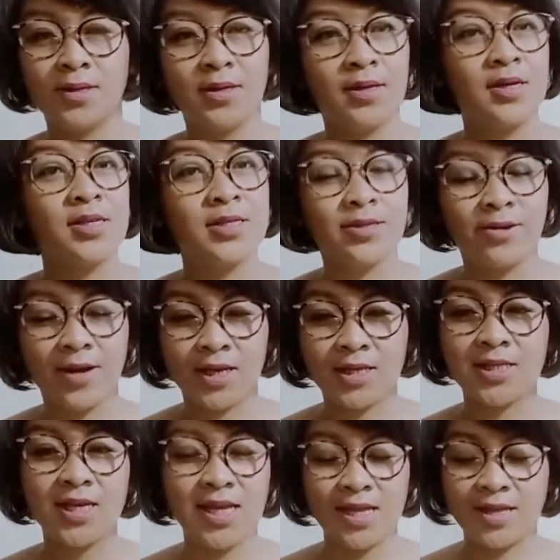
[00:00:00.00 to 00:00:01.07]
signs,
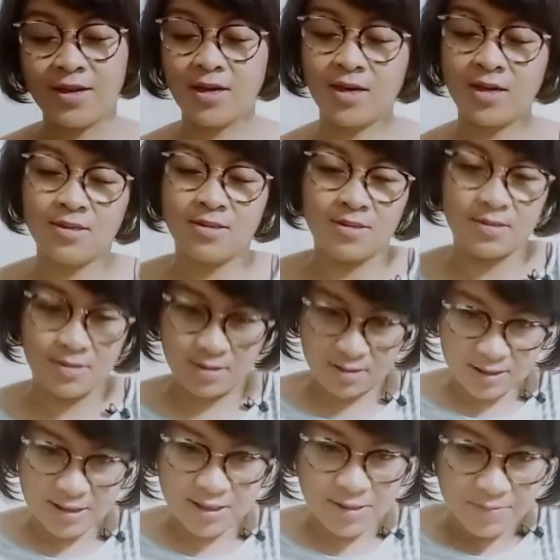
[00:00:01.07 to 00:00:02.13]
either
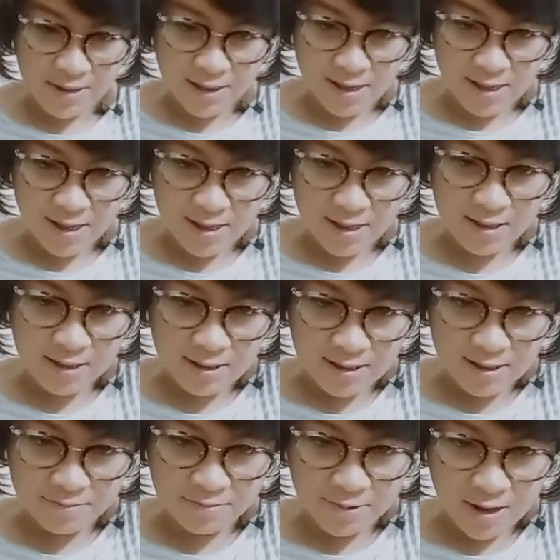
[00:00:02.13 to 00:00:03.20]
Gemini,
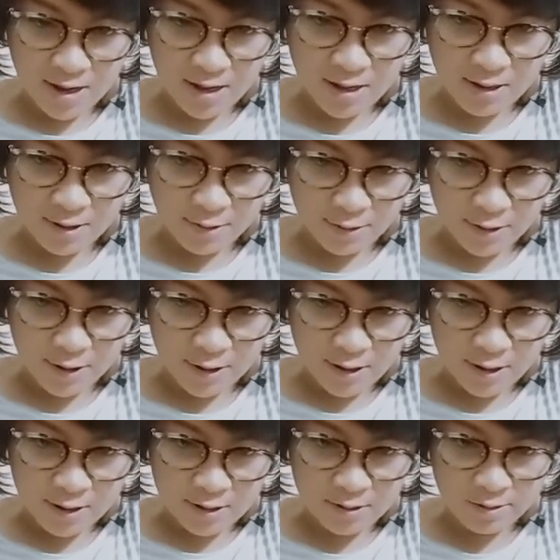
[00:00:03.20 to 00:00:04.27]
Libra, or
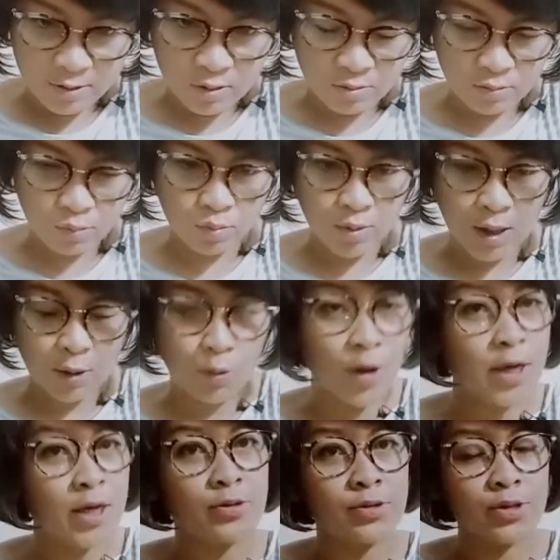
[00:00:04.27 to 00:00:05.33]

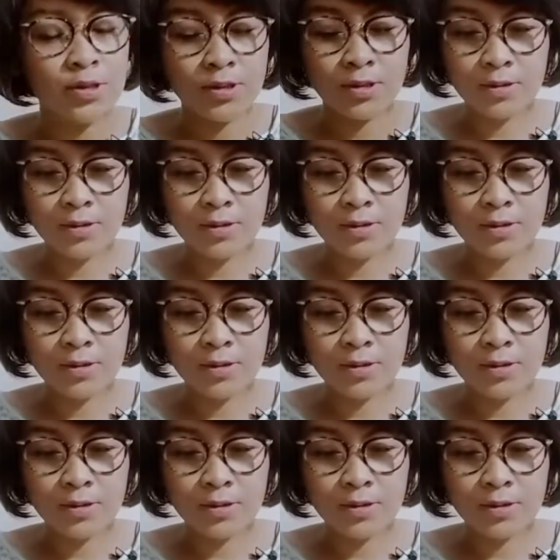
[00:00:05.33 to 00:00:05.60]
Aquarius,